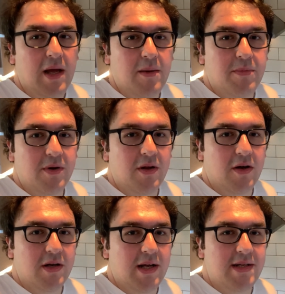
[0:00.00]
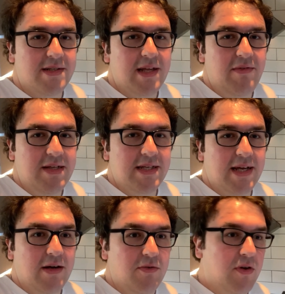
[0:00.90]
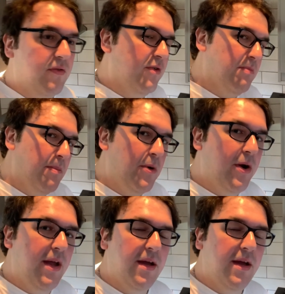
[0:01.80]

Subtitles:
put on a nice savings account for my boy,